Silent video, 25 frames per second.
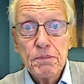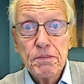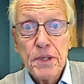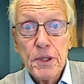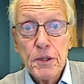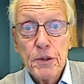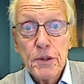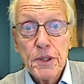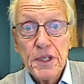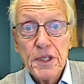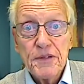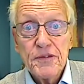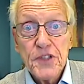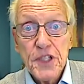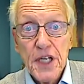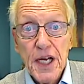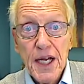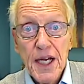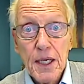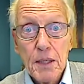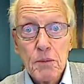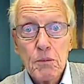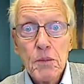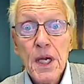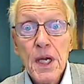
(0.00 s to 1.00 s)
period of
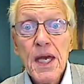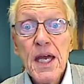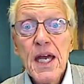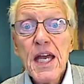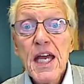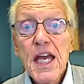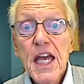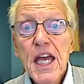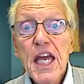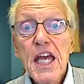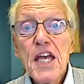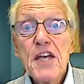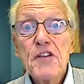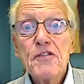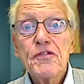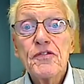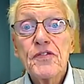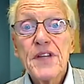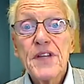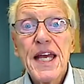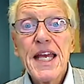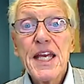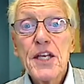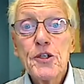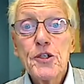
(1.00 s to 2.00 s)
time if
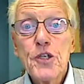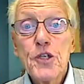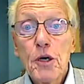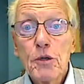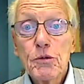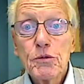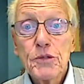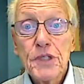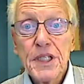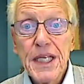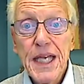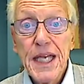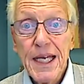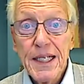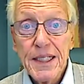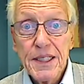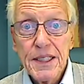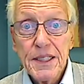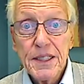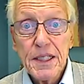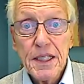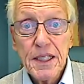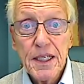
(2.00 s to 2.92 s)
they don't get